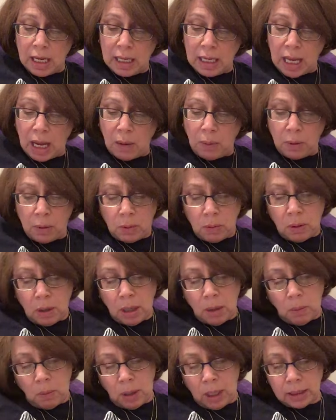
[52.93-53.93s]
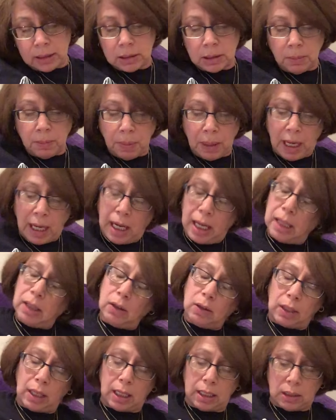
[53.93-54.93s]
now what do I want to buy
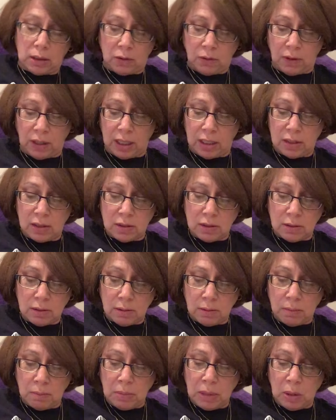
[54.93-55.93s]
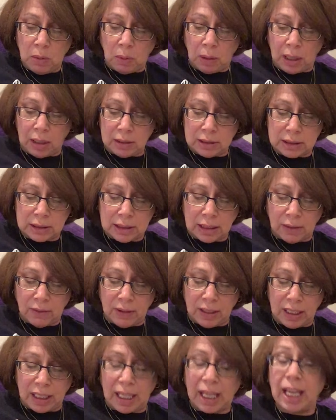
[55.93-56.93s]
look on his face, meanwhile
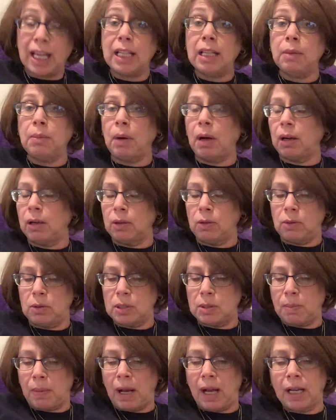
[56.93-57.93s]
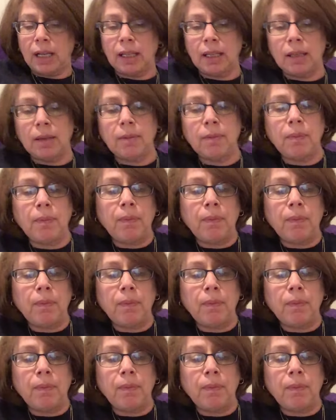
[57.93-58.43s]
stuffing a candy bar into his pocket.